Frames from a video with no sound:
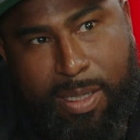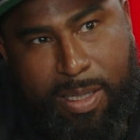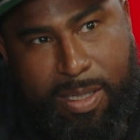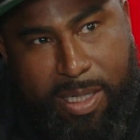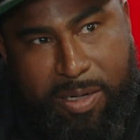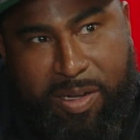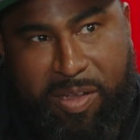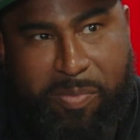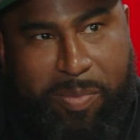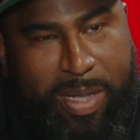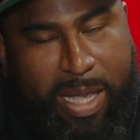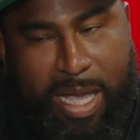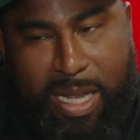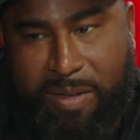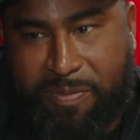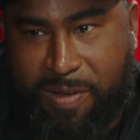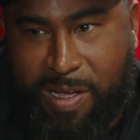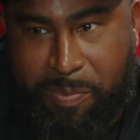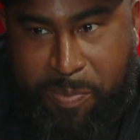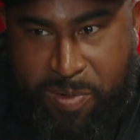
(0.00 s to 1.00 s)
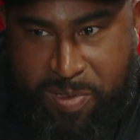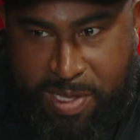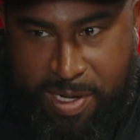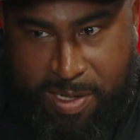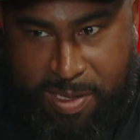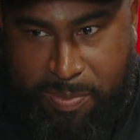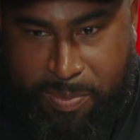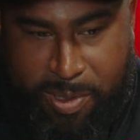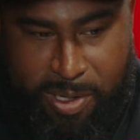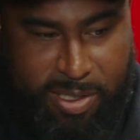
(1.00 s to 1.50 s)
They were giving me 85%
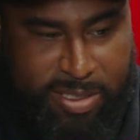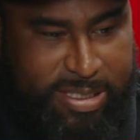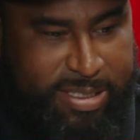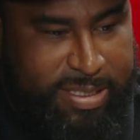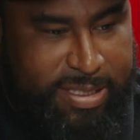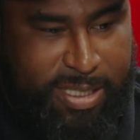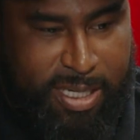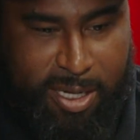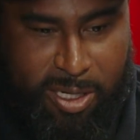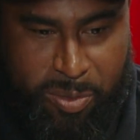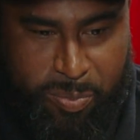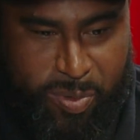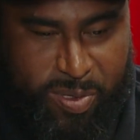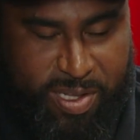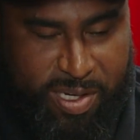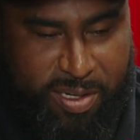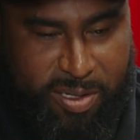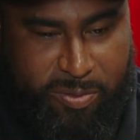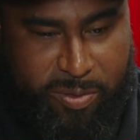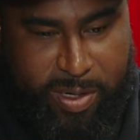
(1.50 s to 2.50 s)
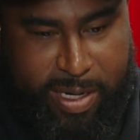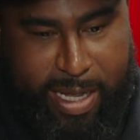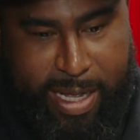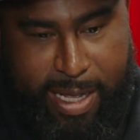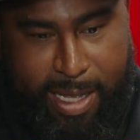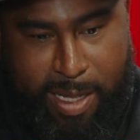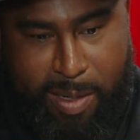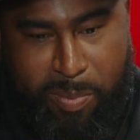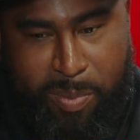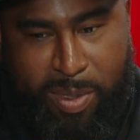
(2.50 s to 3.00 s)
of the purchase, 100% of the
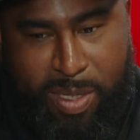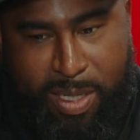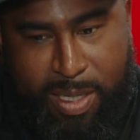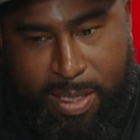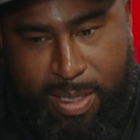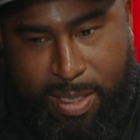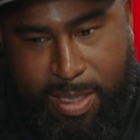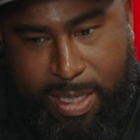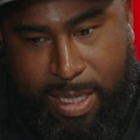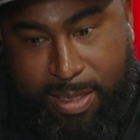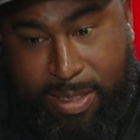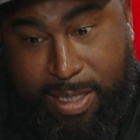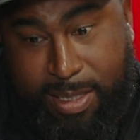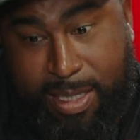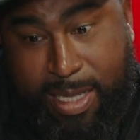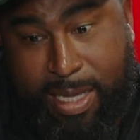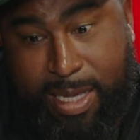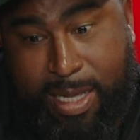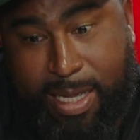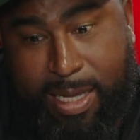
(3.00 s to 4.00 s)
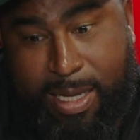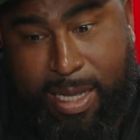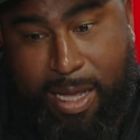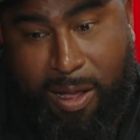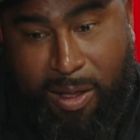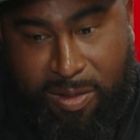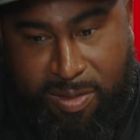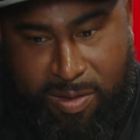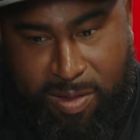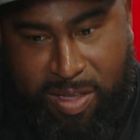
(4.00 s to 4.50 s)
rehab. And then they had
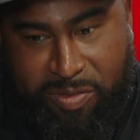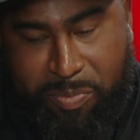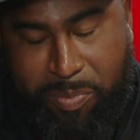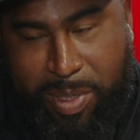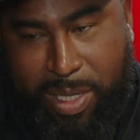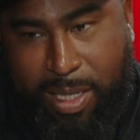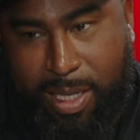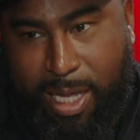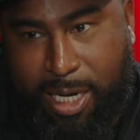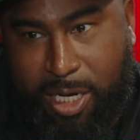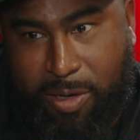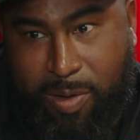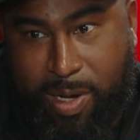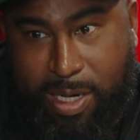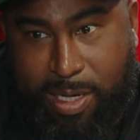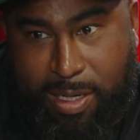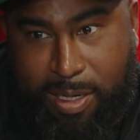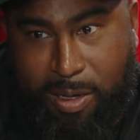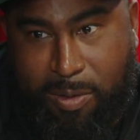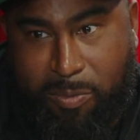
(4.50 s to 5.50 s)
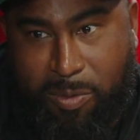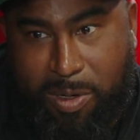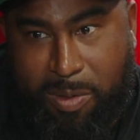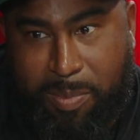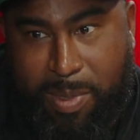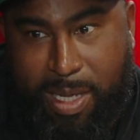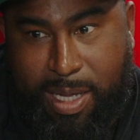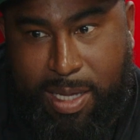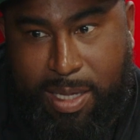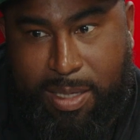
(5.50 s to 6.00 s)
also given me a line of credit on one of
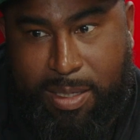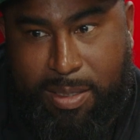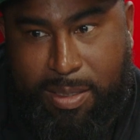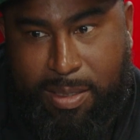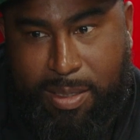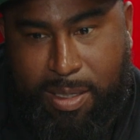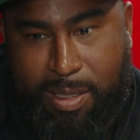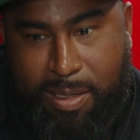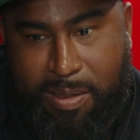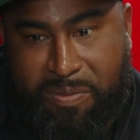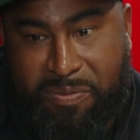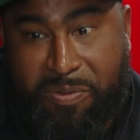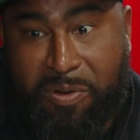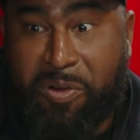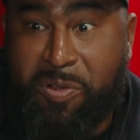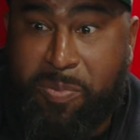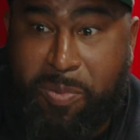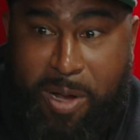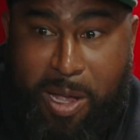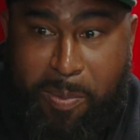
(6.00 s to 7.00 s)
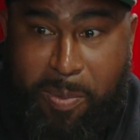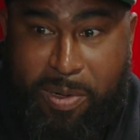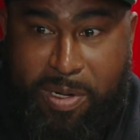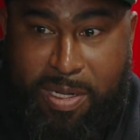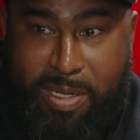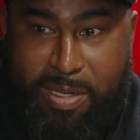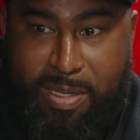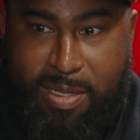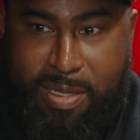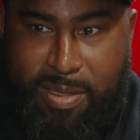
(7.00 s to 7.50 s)
my first
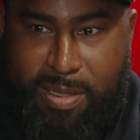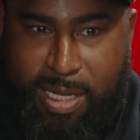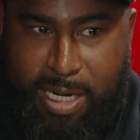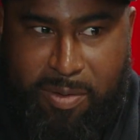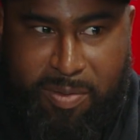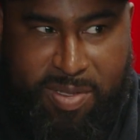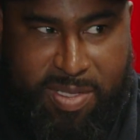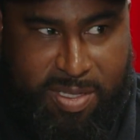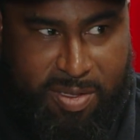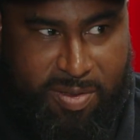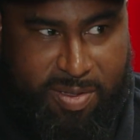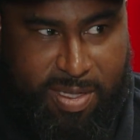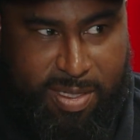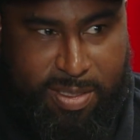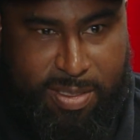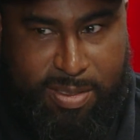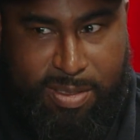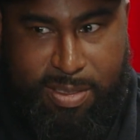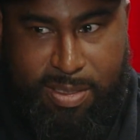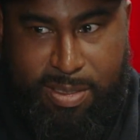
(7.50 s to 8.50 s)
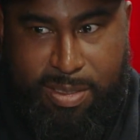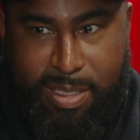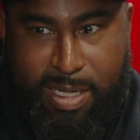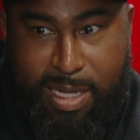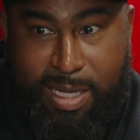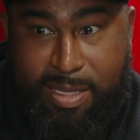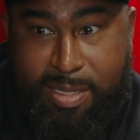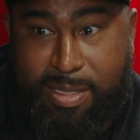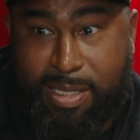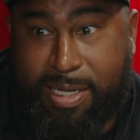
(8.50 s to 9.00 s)
properties that I was using
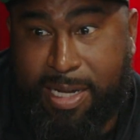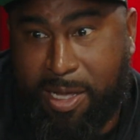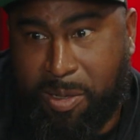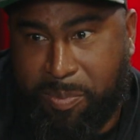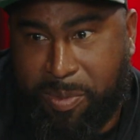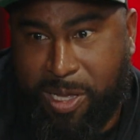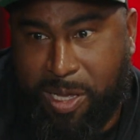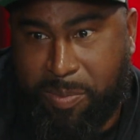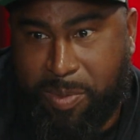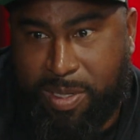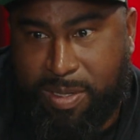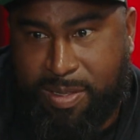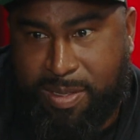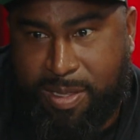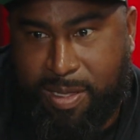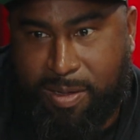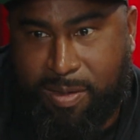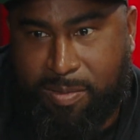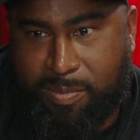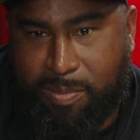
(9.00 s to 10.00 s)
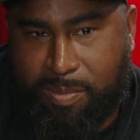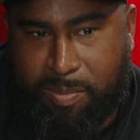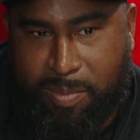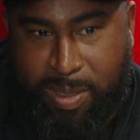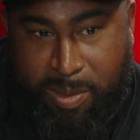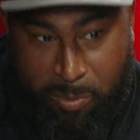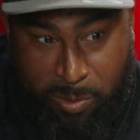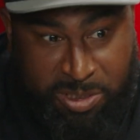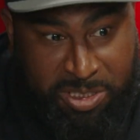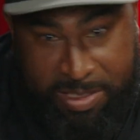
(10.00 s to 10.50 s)
as the down payment. So,
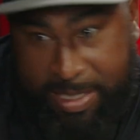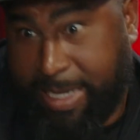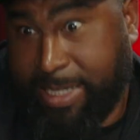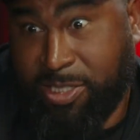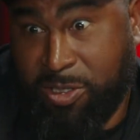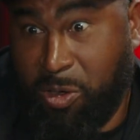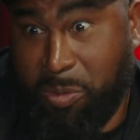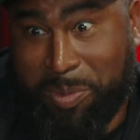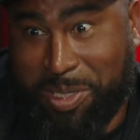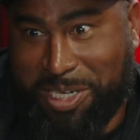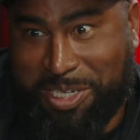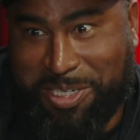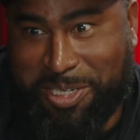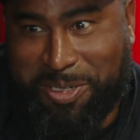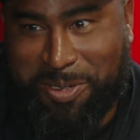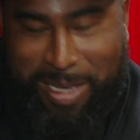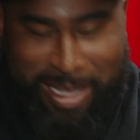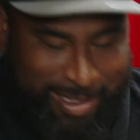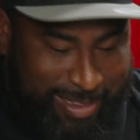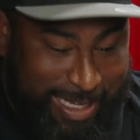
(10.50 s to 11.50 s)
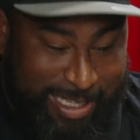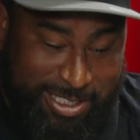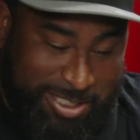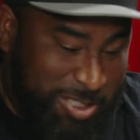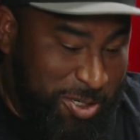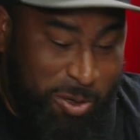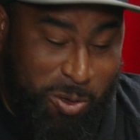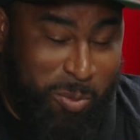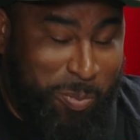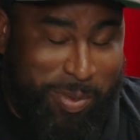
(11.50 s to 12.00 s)
which they told me to do. Like, they
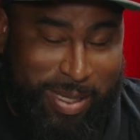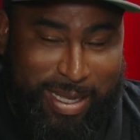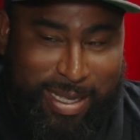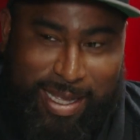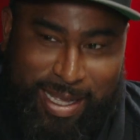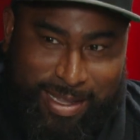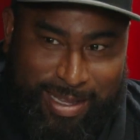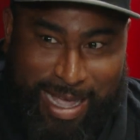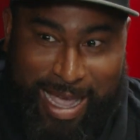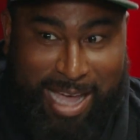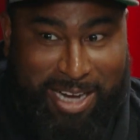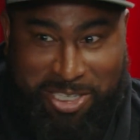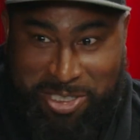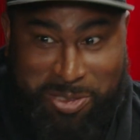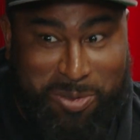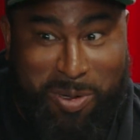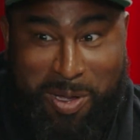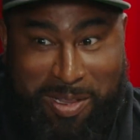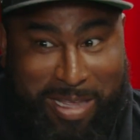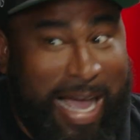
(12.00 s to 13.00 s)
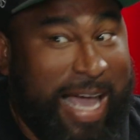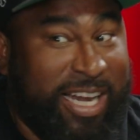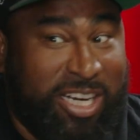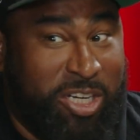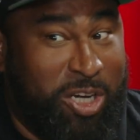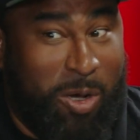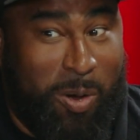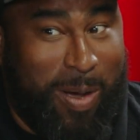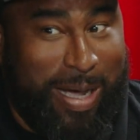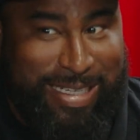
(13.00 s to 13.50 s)
told me how to do all that. I had
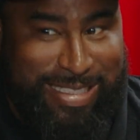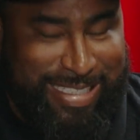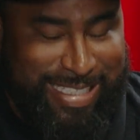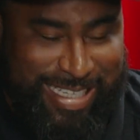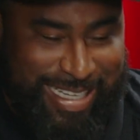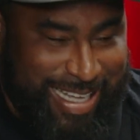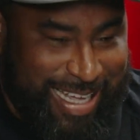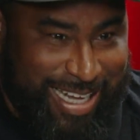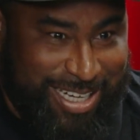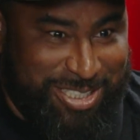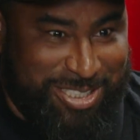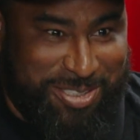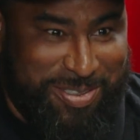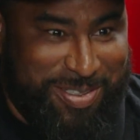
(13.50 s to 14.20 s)
no idea how to do